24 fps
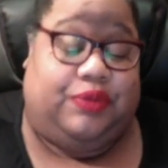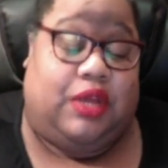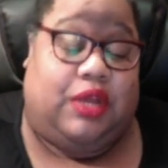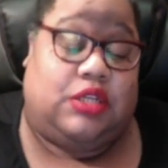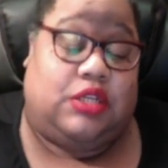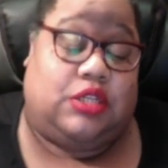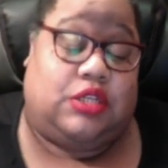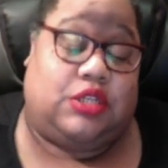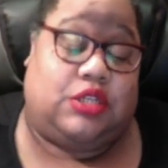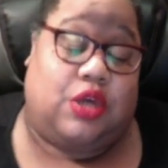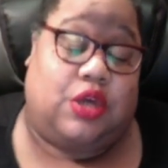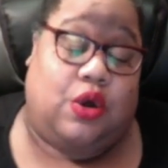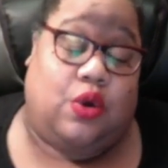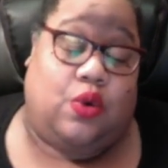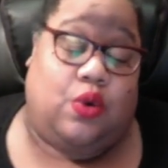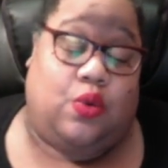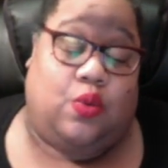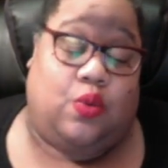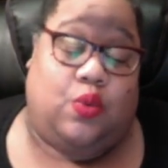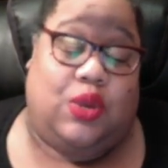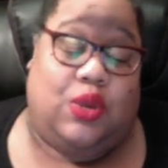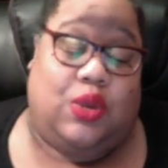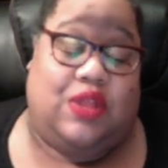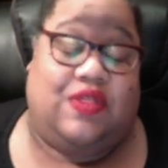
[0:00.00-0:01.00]
So
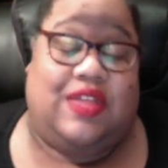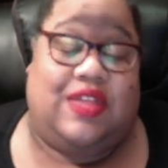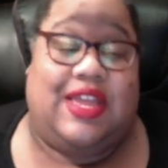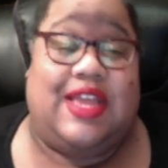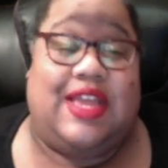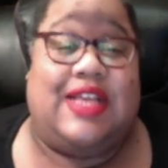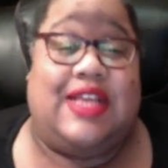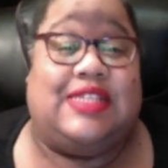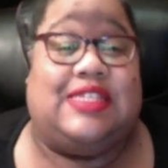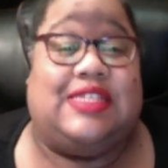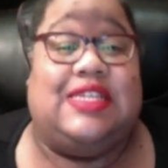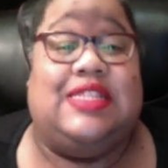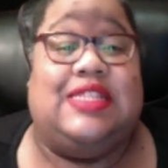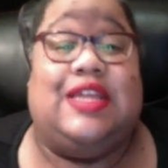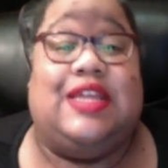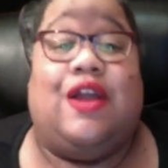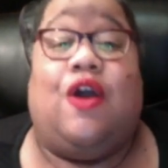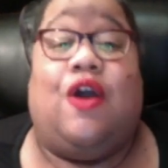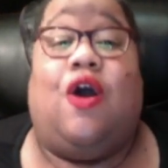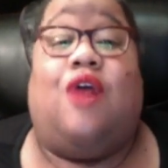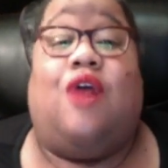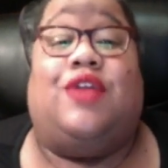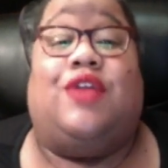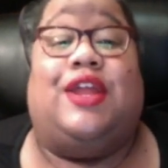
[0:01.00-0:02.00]
we then see
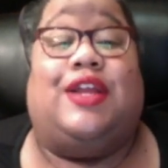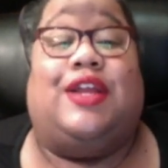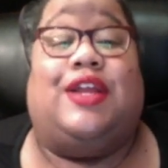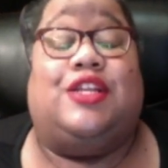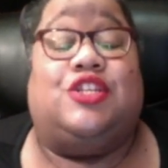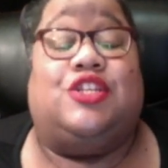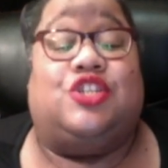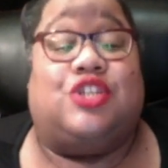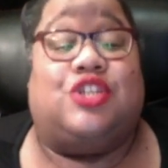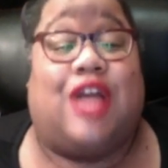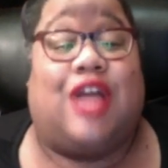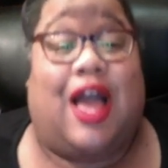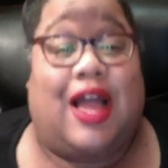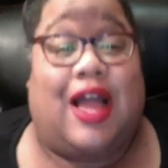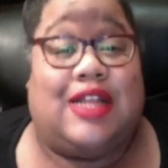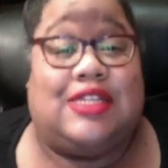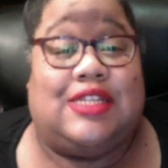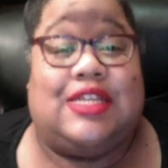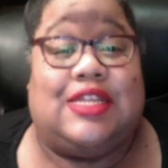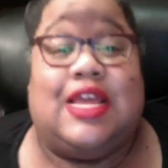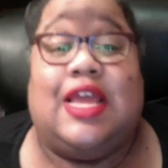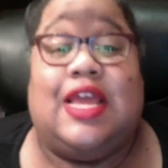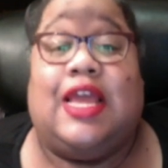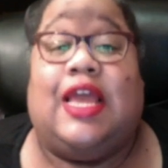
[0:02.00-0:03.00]
they're all taking
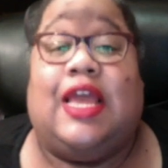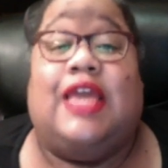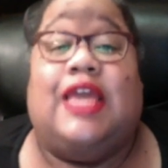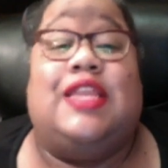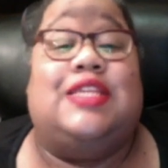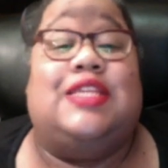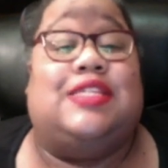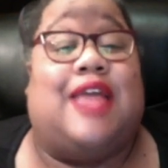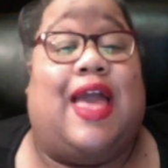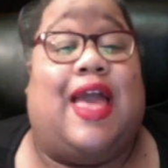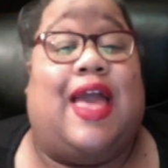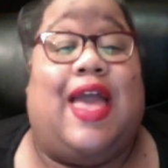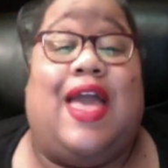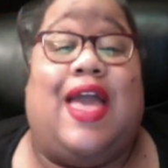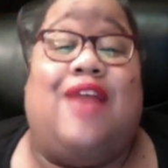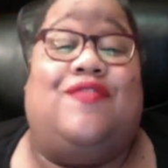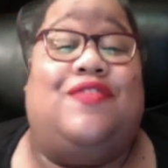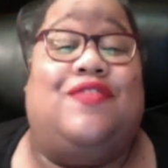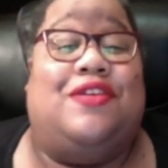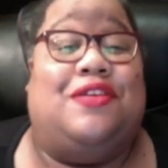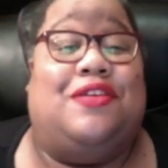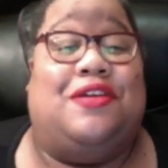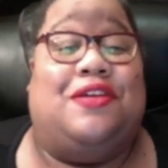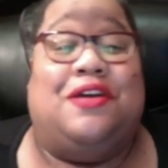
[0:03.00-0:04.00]
shots and just
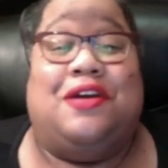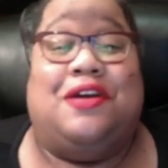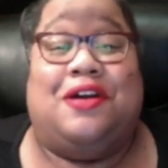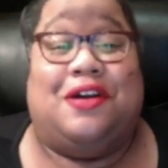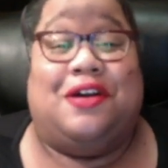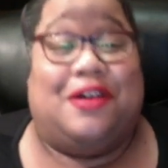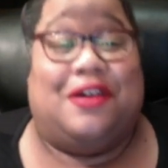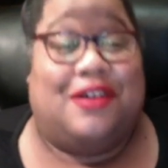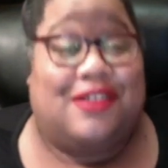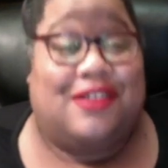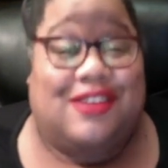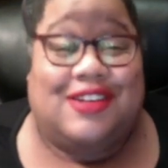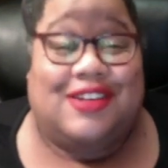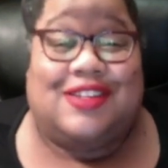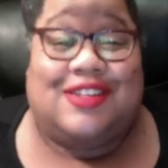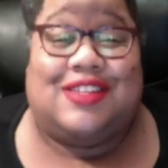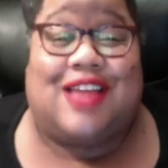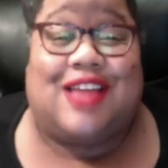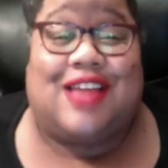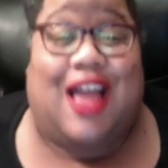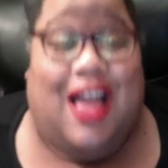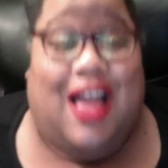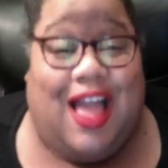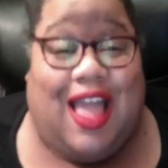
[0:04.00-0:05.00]
having a good
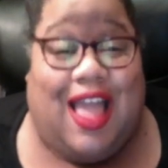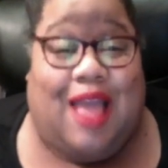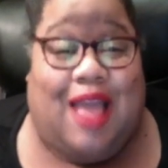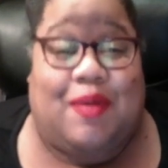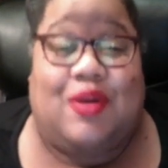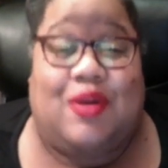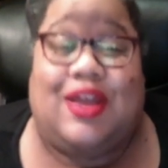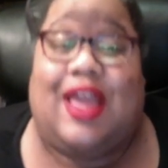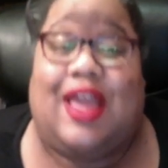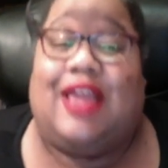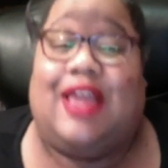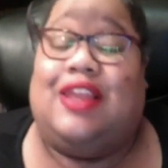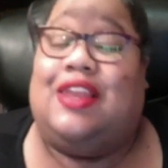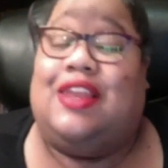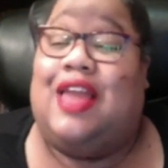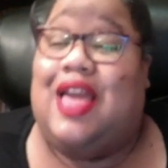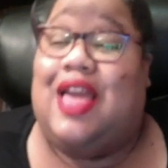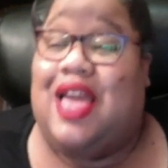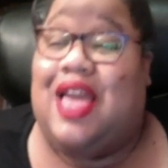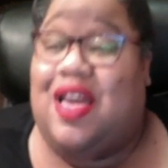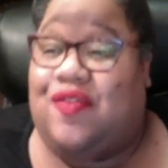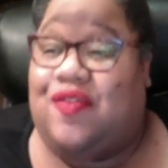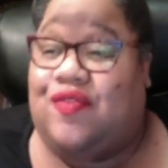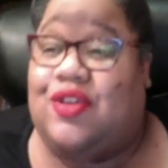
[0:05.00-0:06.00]
time. Okay,
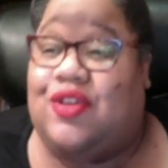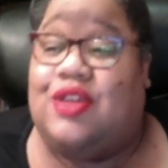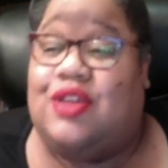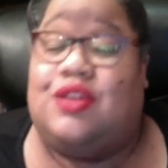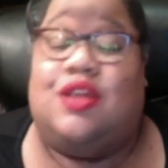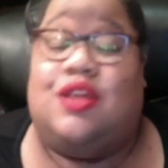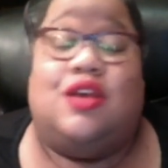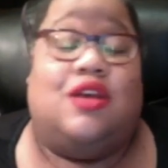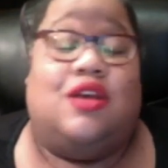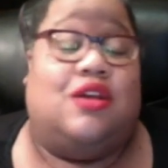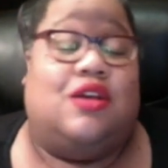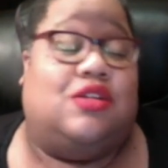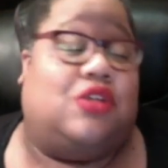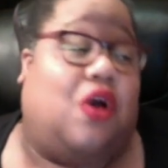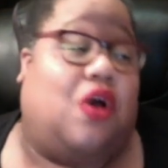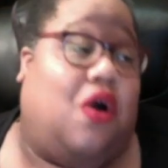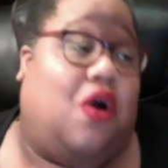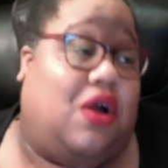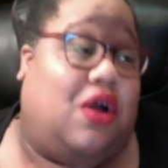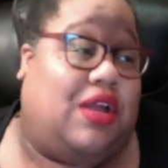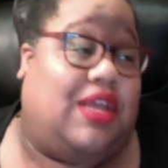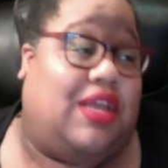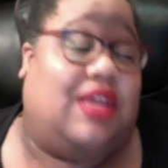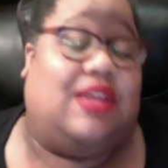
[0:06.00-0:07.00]
laughing,
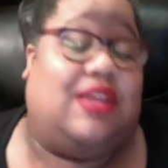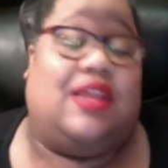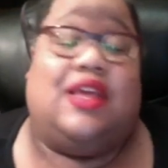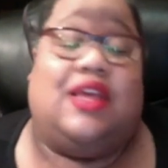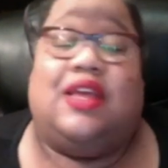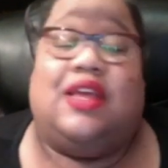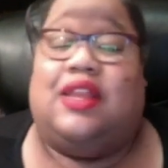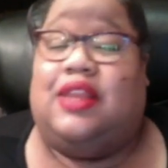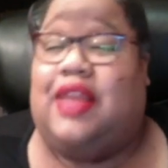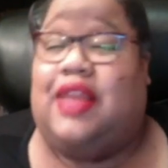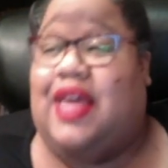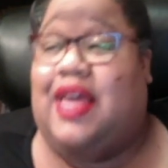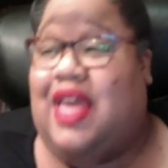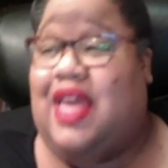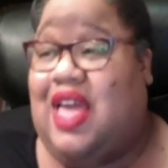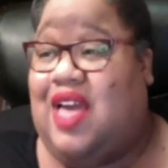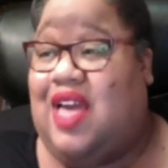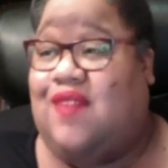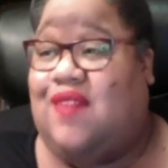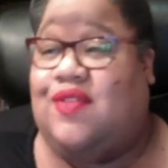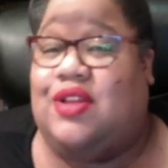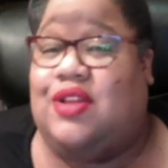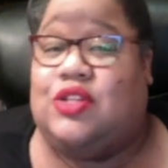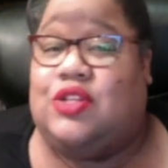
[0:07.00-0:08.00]
talking,
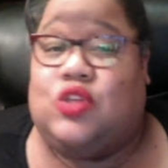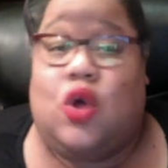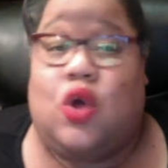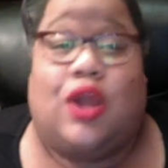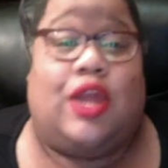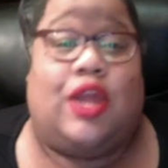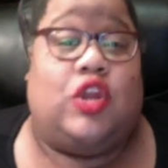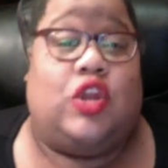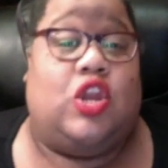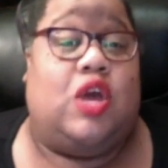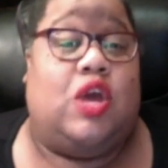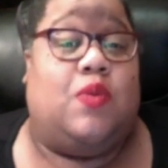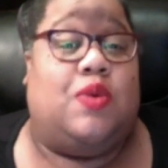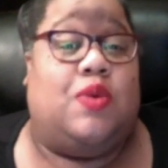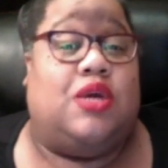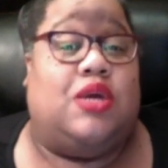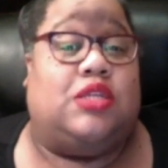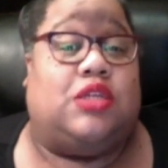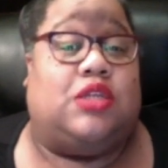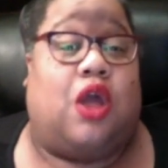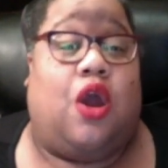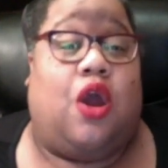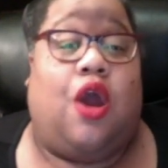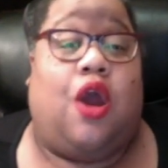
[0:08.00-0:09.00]
laughing, talking. No
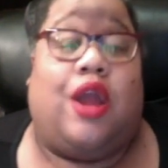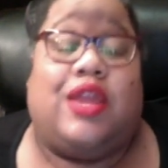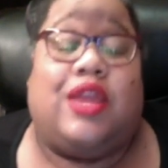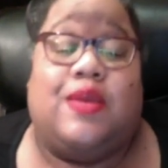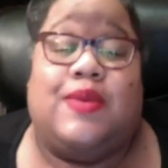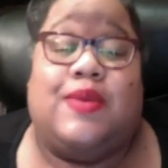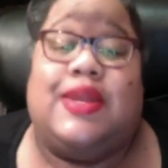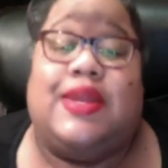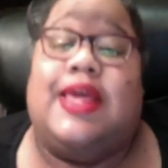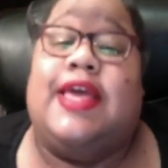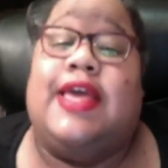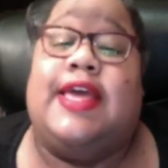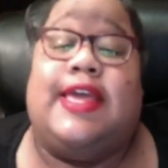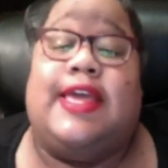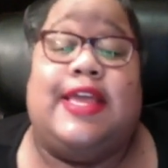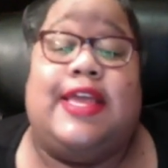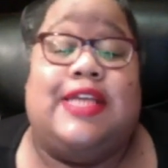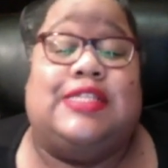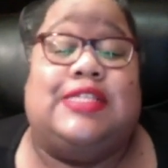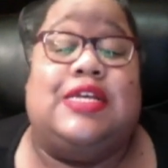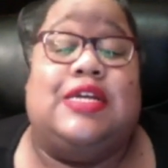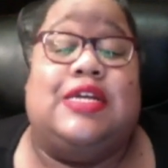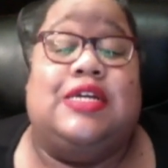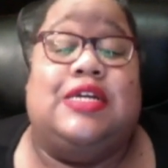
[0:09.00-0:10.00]
one's arguing.
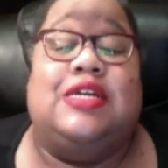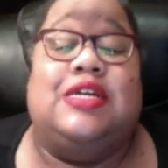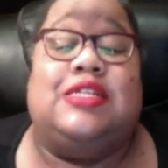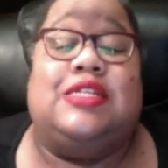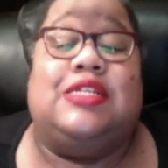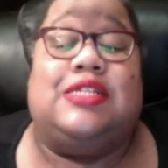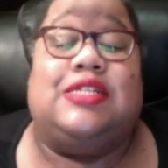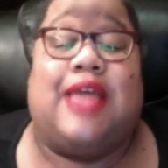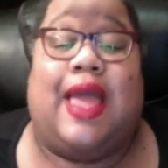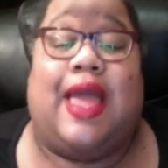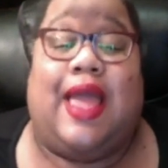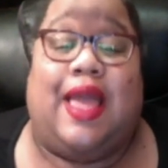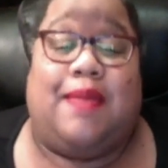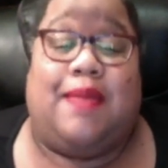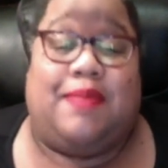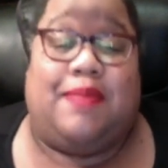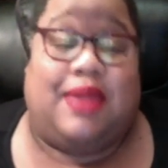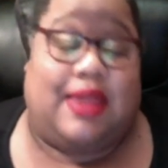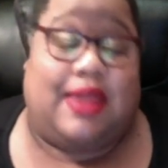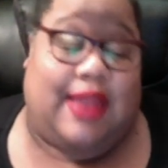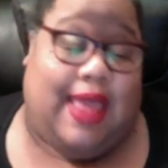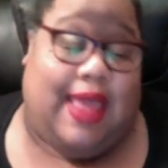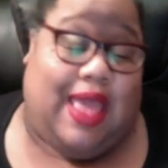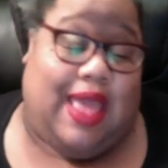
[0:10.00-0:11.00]
It's a good time
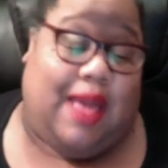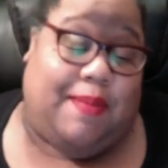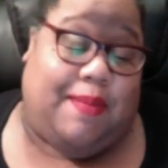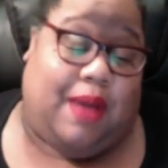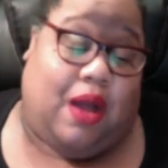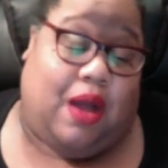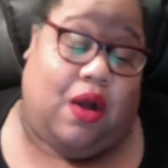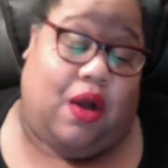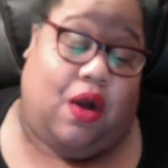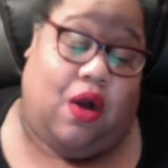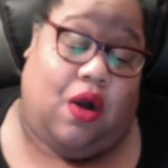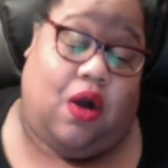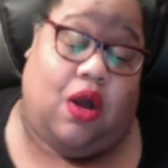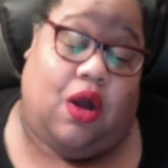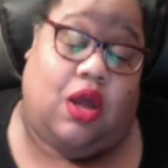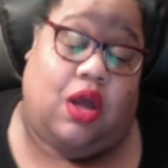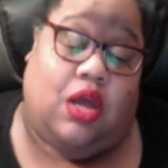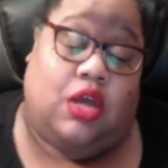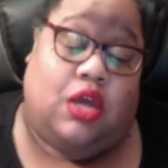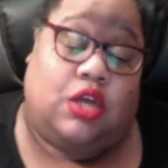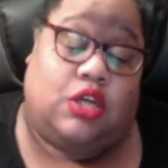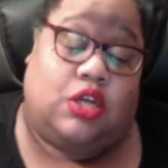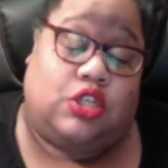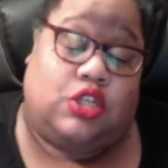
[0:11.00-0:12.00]
being had by all.
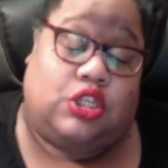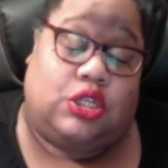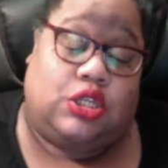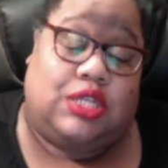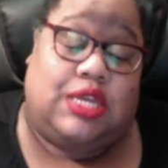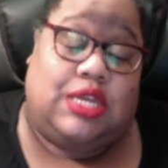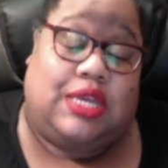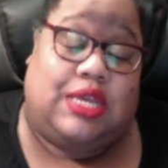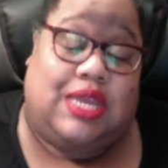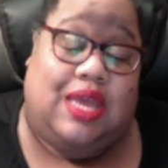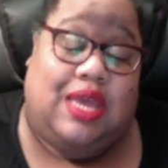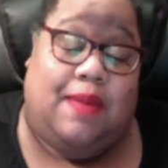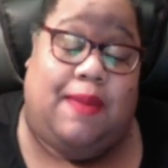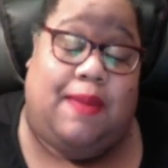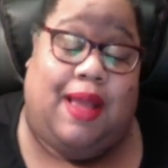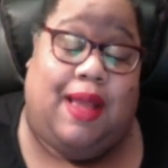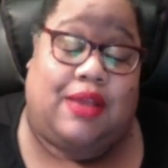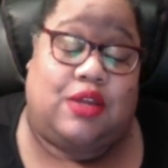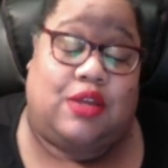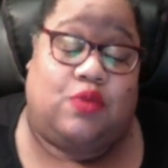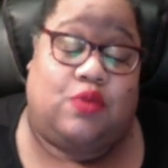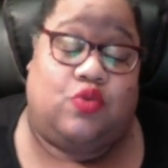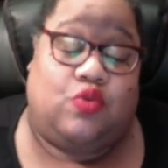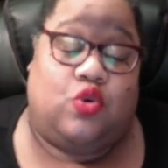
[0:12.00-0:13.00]
So they get
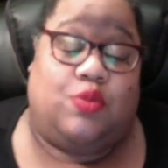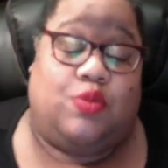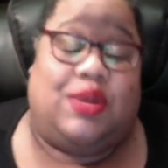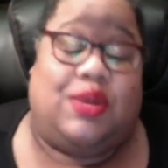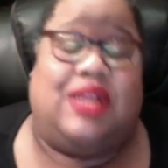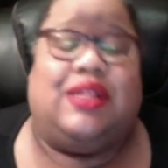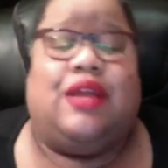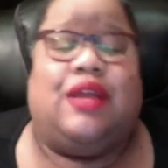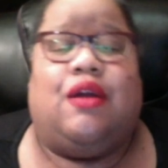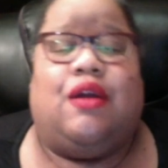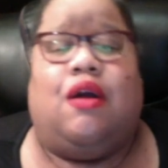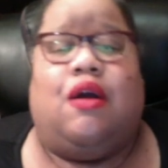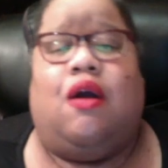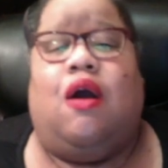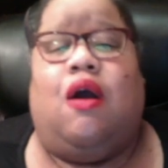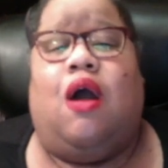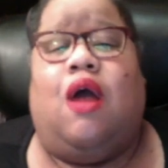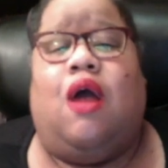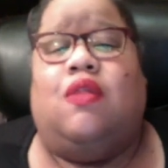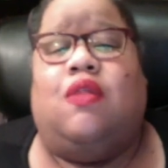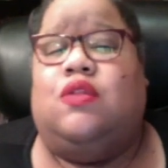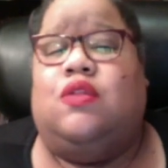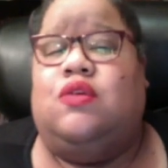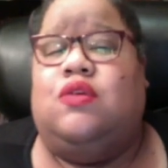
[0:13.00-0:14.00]
back to the room and they're
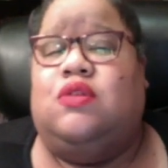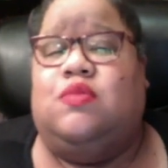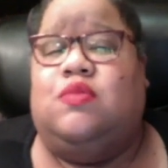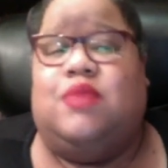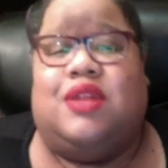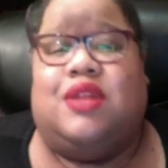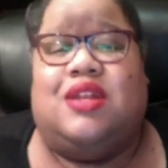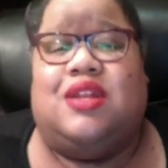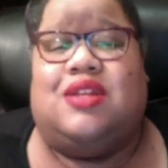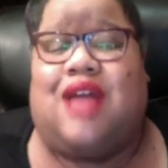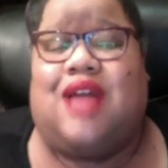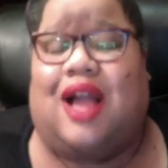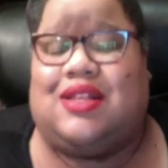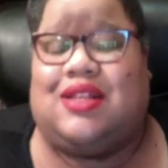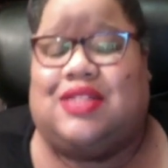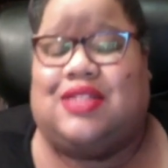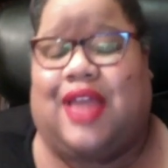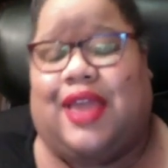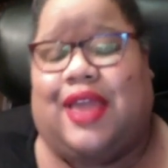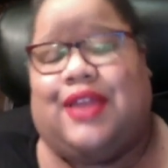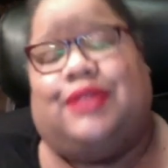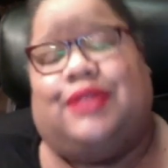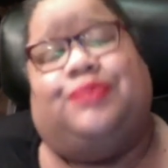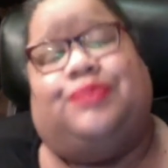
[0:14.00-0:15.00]
all a little bit
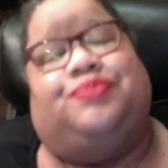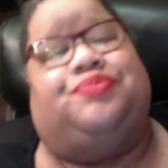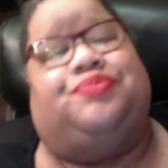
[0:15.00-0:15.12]
intoxicated.